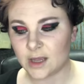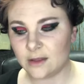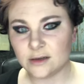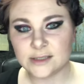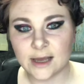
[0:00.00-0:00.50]
okay,
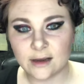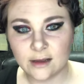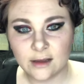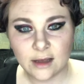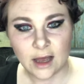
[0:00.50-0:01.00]
there's
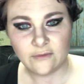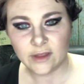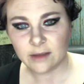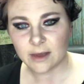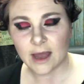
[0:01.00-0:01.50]
that. I
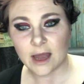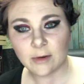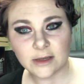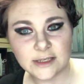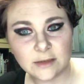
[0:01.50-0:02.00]
feel like my
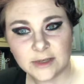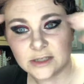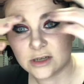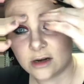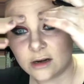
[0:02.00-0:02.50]
eyebrows need to be
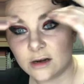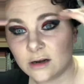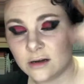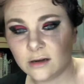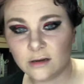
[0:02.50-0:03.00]

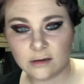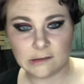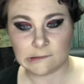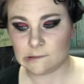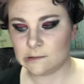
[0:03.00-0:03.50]
darker.
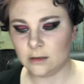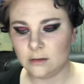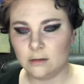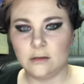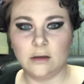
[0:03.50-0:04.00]

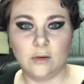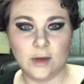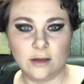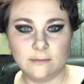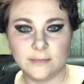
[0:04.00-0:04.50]
Oh
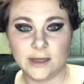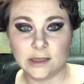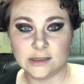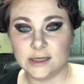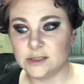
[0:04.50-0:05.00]
well, I
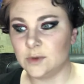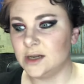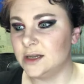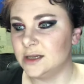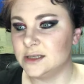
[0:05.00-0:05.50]
guess it is
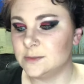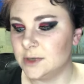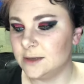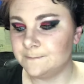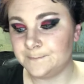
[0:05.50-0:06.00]
what it is,
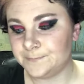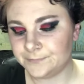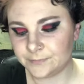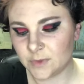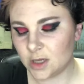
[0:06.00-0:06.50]
but
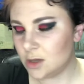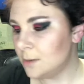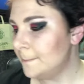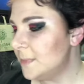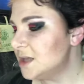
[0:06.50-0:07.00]

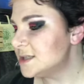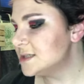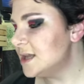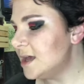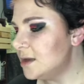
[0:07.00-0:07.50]
it's
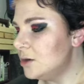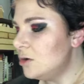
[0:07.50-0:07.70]
not